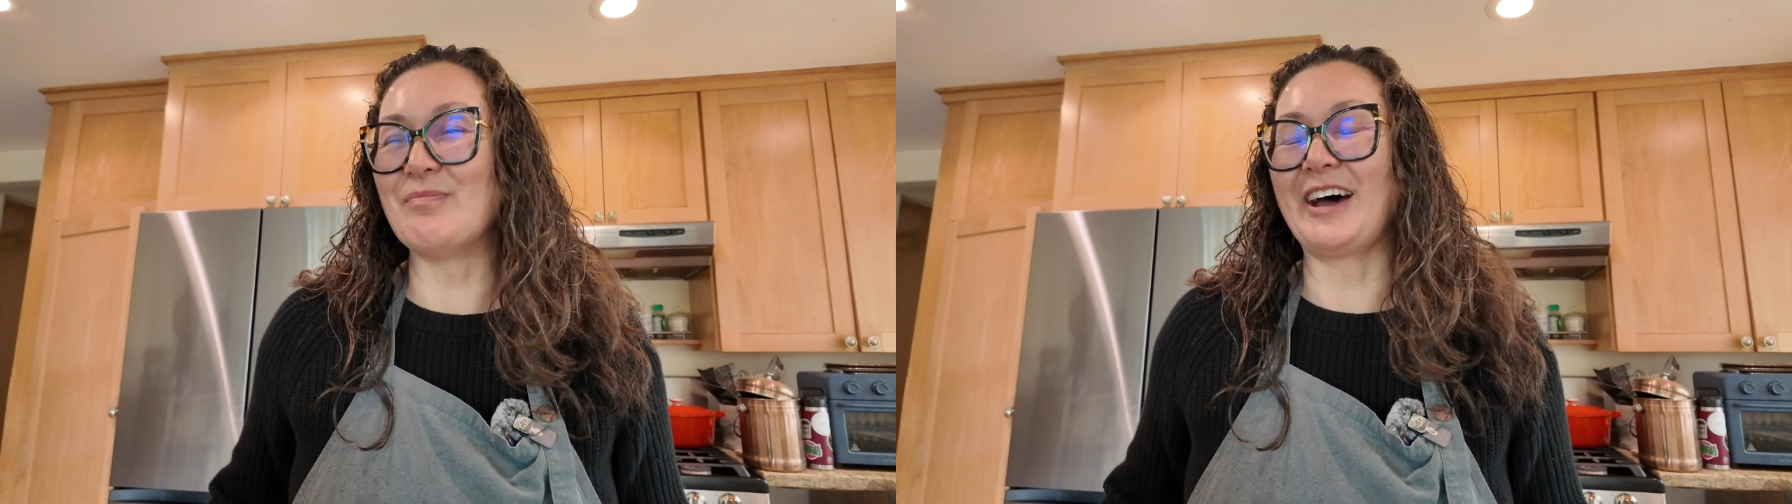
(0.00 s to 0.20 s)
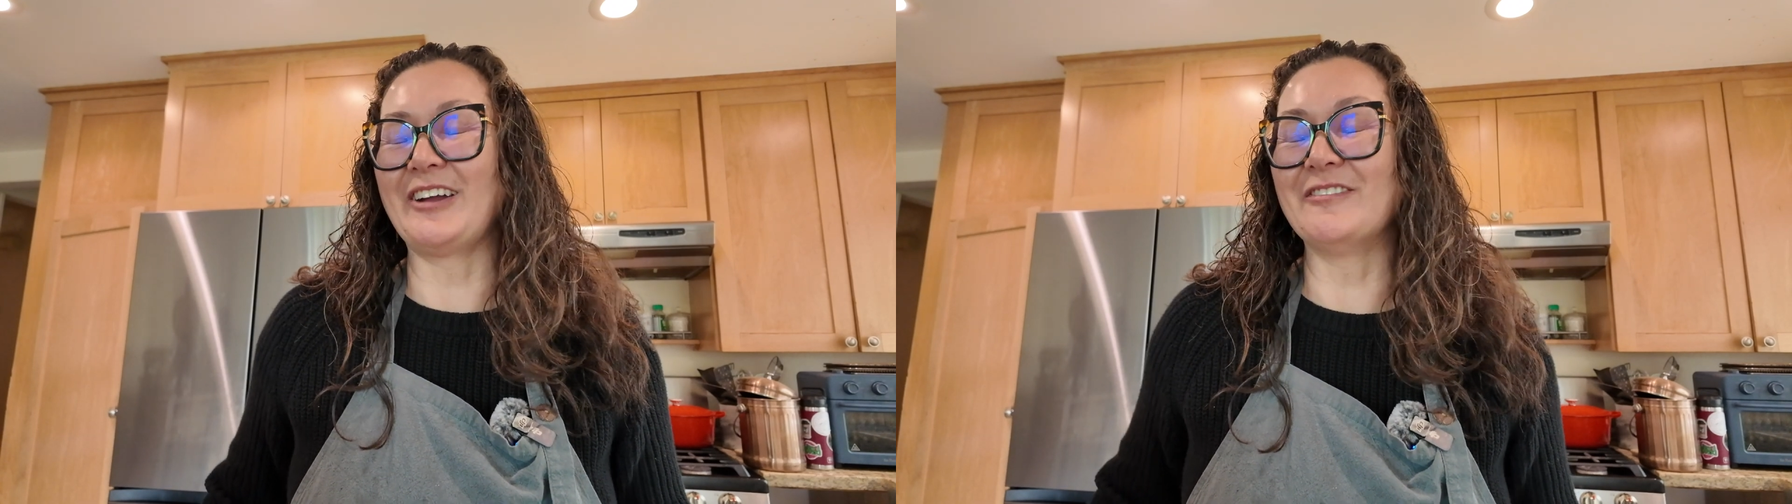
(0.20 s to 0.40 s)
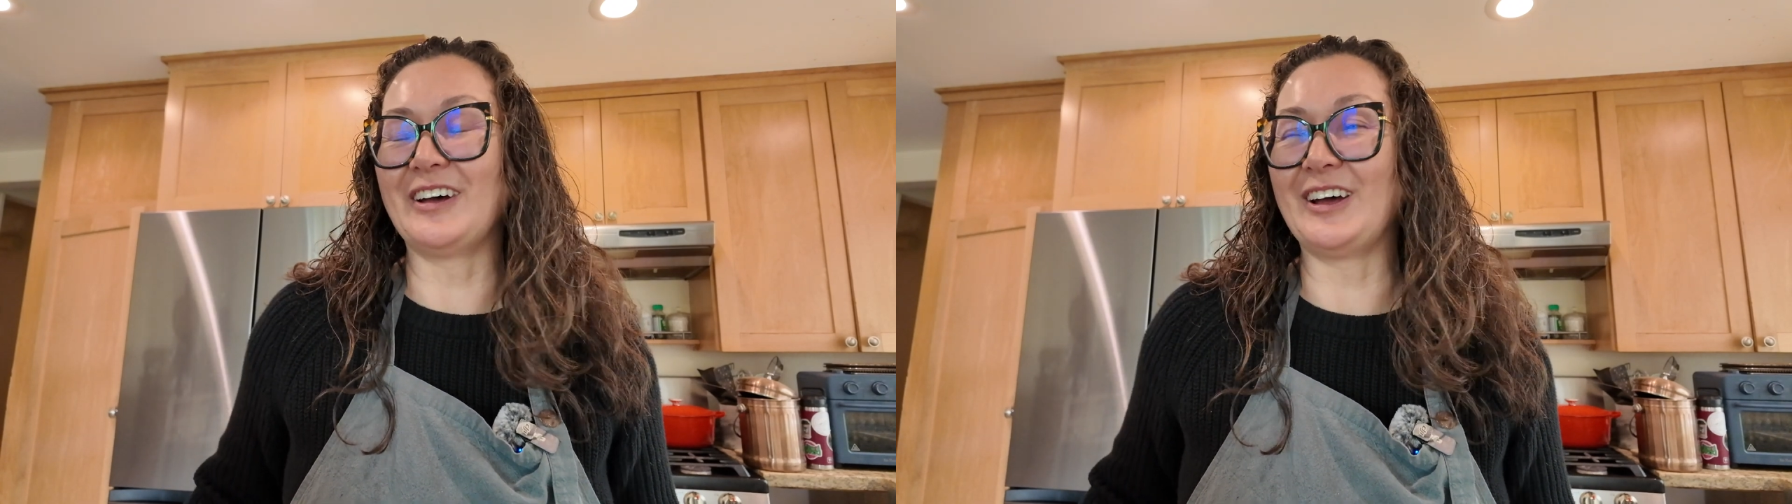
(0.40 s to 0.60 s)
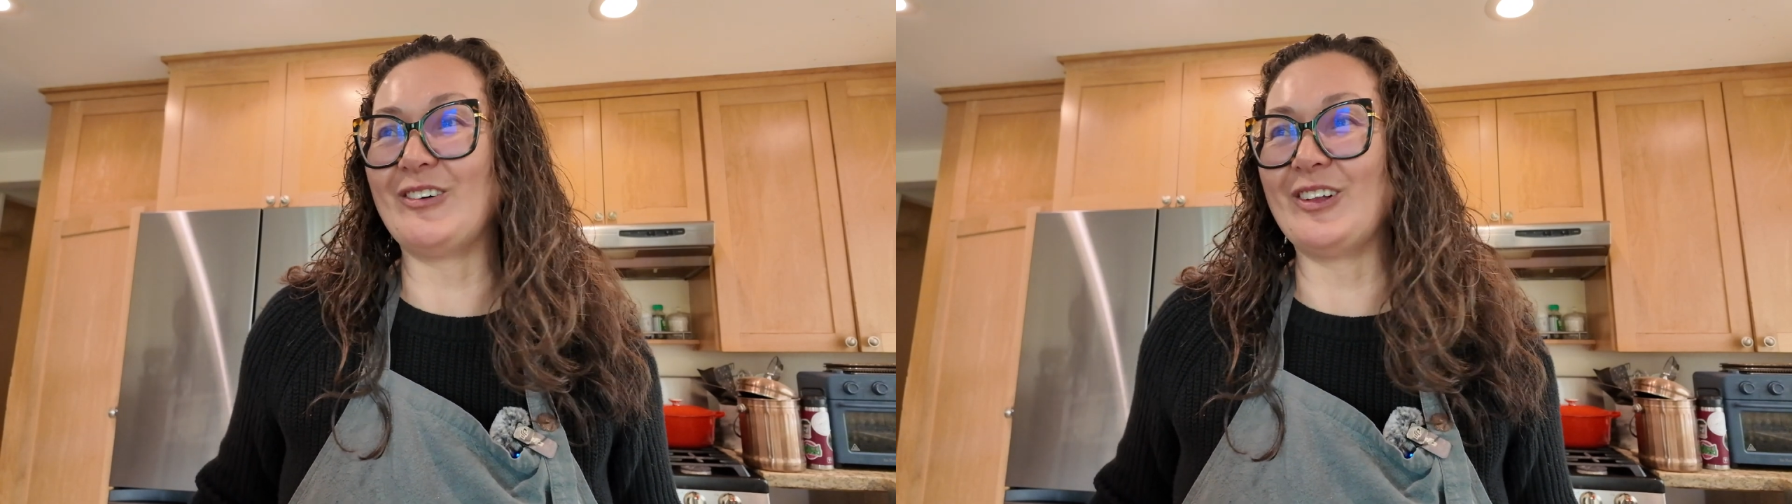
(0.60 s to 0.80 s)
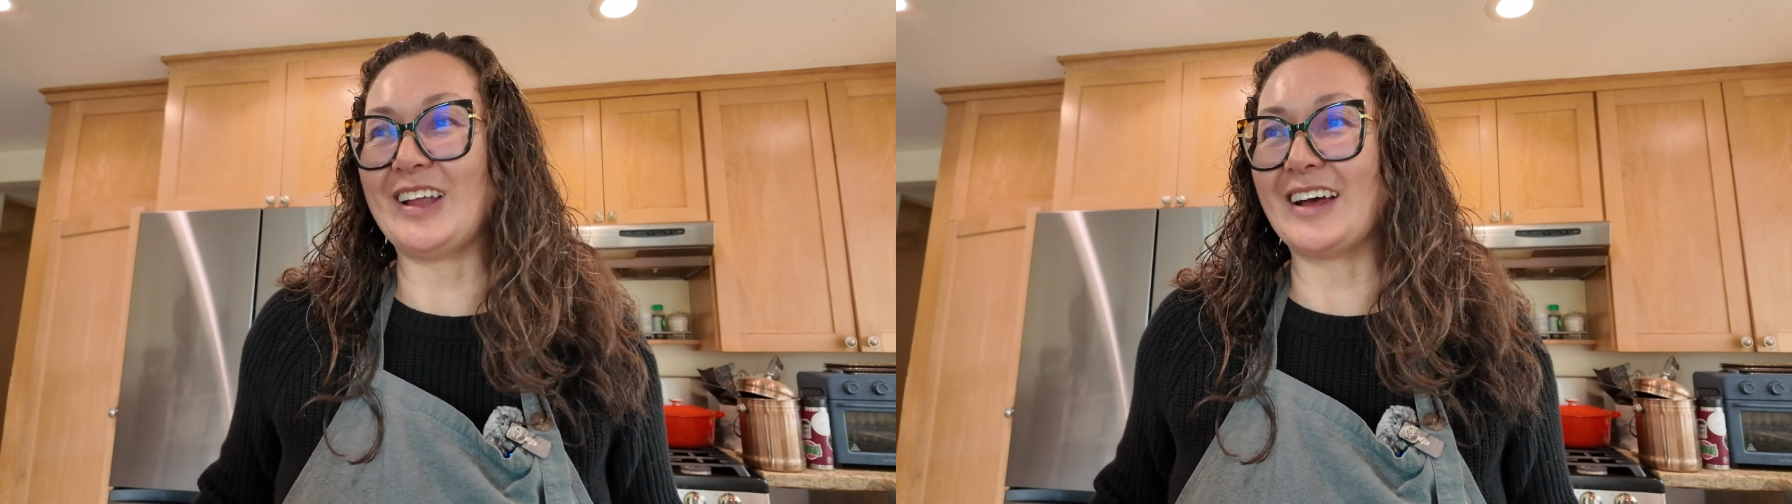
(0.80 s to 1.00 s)
a lot of pho
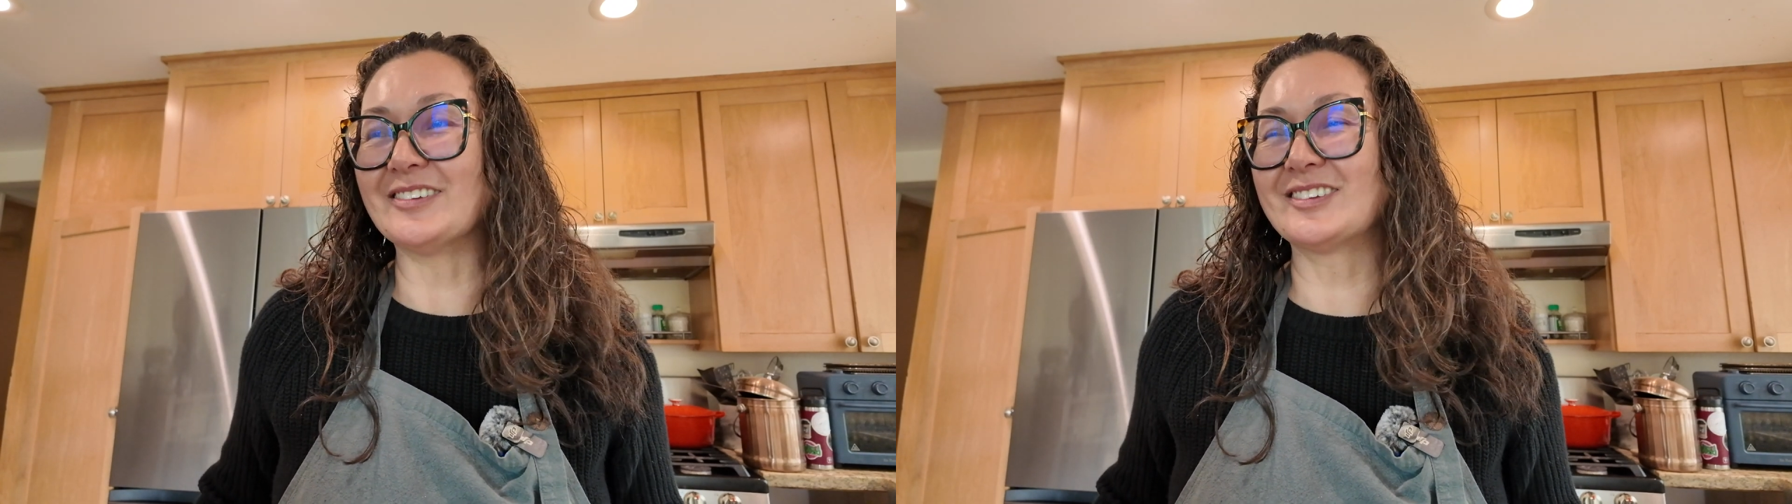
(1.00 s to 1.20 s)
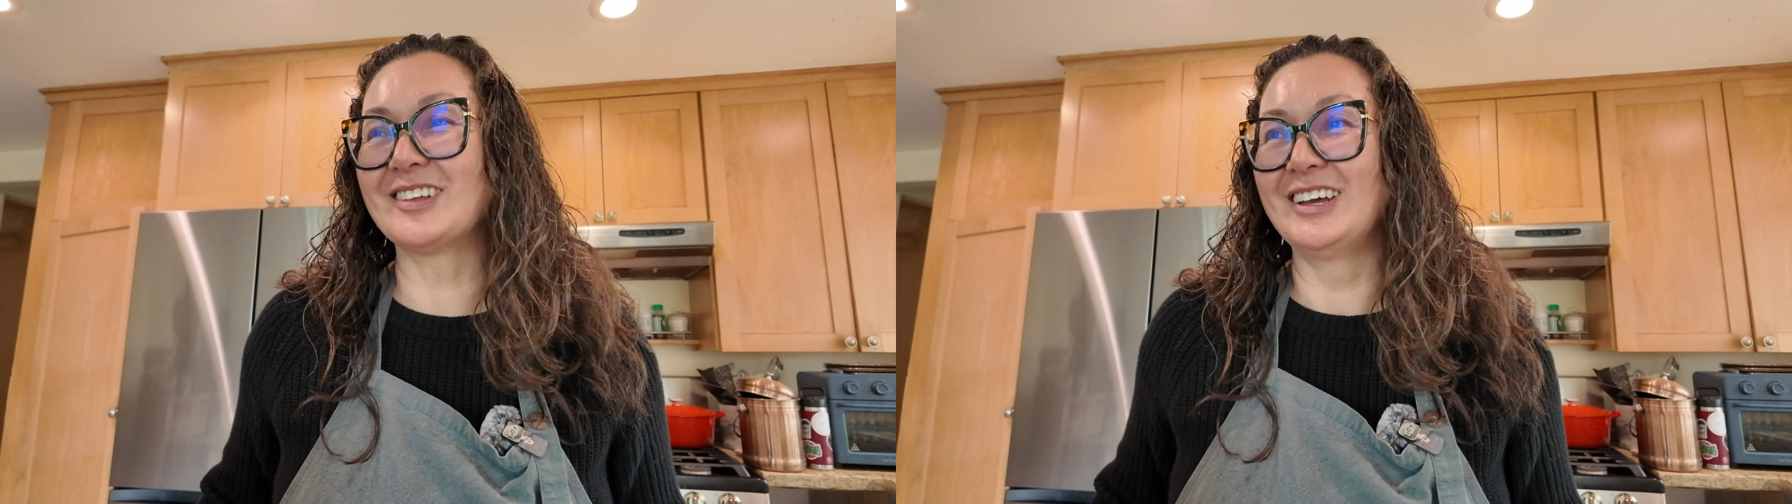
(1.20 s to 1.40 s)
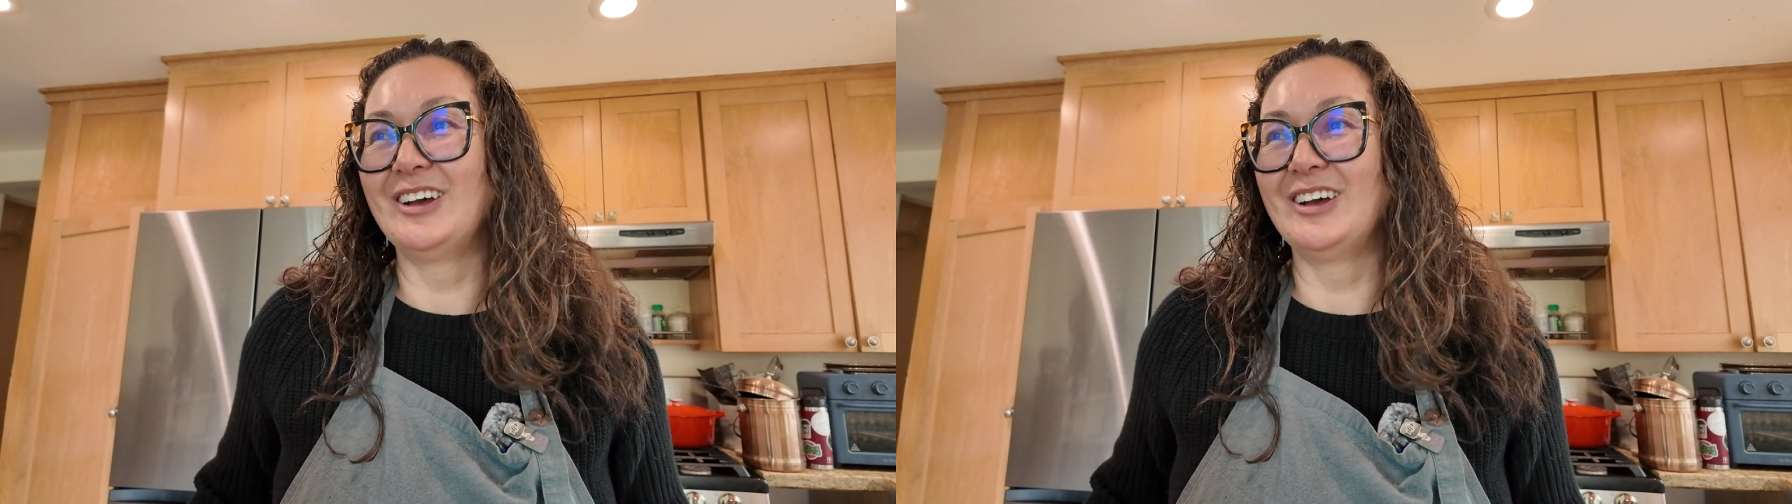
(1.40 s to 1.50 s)
will last.